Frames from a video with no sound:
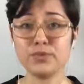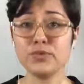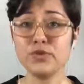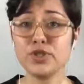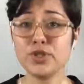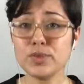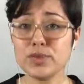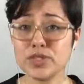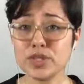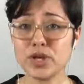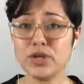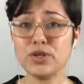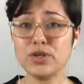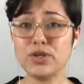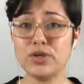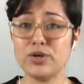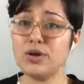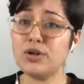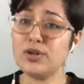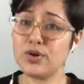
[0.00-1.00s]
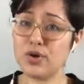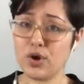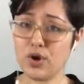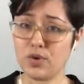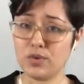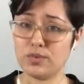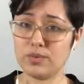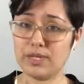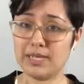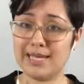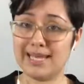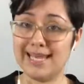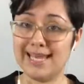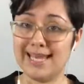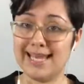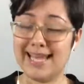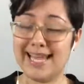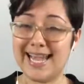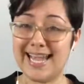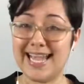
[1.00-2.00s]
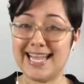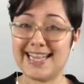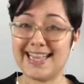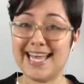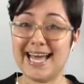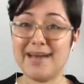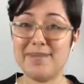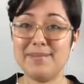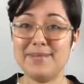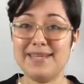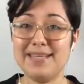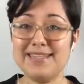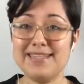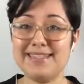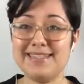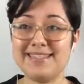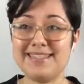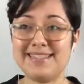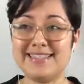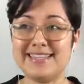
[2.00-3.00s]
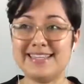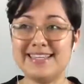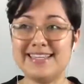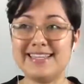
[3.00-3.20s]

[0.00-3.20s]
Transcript: So you're on your own. And that means